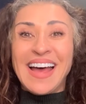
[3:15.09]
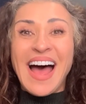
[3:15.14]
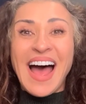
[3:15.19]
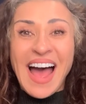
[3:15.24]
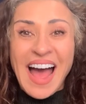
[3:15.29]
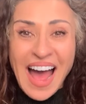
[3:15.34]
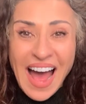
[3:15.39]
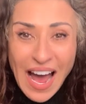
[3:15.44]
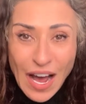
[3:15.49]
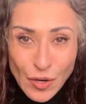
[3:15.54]
the
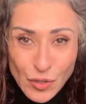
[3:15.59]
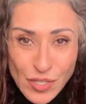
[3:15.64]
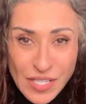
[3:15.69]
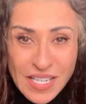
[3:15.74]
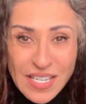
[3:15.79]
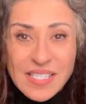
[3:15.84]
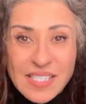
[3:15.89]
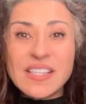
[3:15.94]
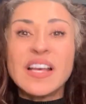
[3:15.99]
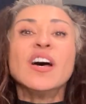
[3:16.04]

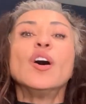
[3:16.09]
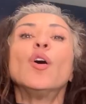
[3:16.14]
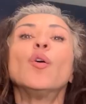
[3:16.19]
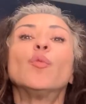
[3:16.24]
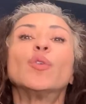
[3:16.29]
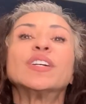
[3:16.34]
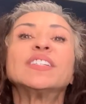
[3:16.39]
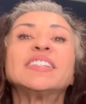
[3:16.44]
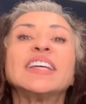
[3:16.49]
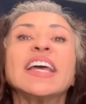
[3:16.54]
houses
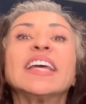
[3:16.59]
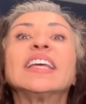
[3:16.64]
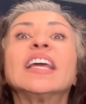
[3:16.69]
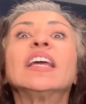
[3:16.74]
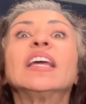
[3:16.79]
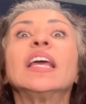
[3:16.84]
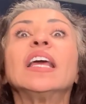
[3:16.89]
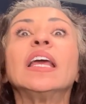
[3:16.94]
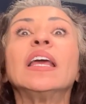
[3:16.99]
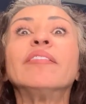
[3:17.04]
were
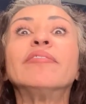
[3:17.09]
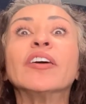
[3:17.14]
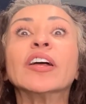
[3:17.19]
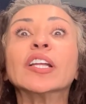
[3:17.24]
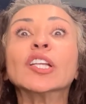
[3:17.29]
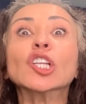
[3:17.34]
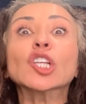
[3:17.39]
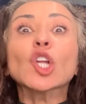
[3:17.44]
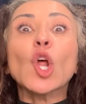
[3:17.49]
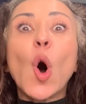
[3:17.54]
taking
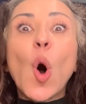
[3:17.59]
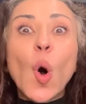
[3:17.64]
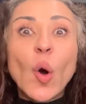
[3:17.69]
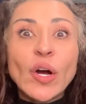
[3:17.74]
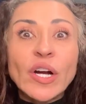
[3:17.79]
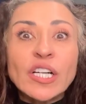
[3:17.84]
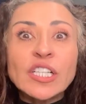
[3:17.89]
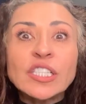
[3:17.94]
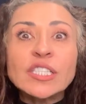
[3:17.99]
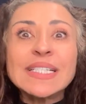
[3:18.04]
even
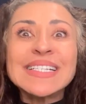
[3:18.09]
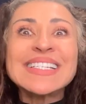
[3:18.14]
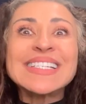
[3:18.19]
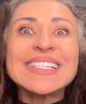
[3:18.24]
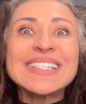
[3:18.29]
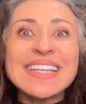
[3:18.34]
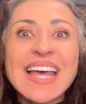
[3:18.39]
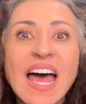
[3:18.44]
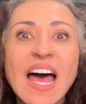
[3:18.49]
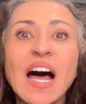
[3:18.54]
longer to
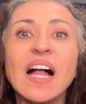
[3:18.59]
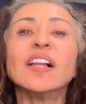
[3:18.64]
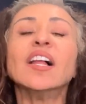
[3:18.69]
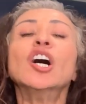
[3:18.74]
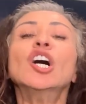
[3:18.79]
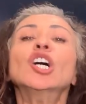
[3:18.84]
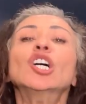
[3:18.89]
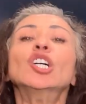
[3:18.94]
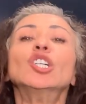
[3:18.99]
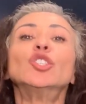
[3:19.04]

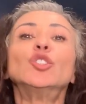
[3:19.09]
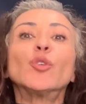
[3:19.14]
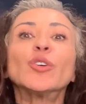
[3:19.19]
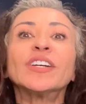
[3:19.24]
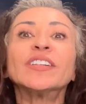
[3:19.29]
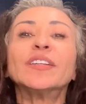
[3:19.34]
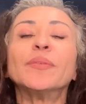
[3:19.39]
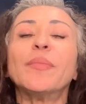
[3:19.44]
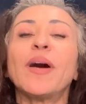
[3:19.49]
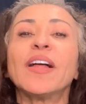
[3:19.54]
sell
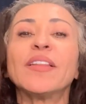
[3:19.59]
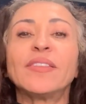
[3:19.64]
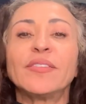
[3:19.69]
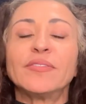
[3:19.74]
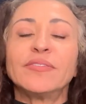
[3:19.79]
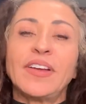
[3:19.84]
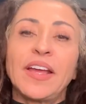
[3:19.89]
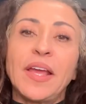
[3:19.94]
during the month of